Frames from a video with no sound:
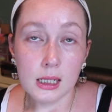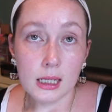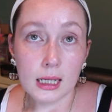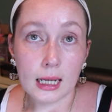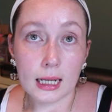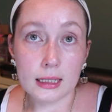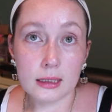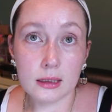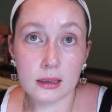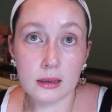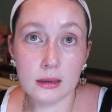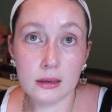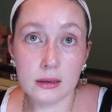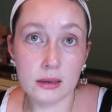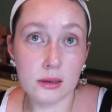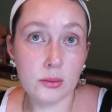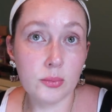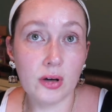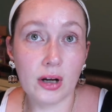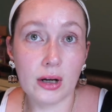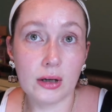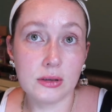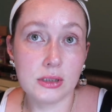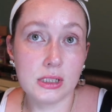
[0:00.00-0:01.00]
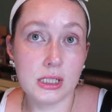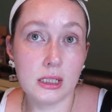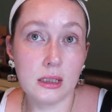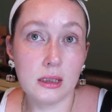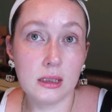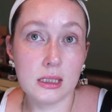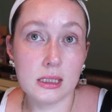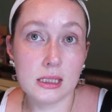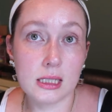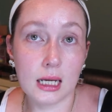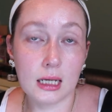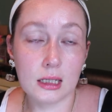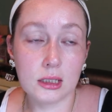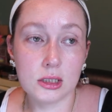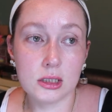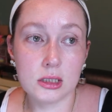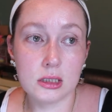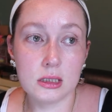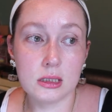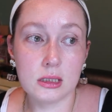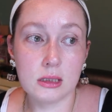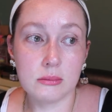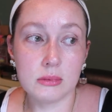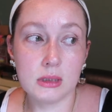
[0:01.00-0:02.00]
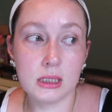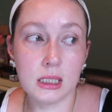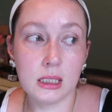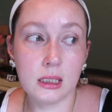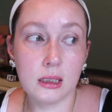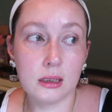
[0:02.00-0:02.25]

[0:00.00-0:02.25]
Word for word: And clear brow gel is actually something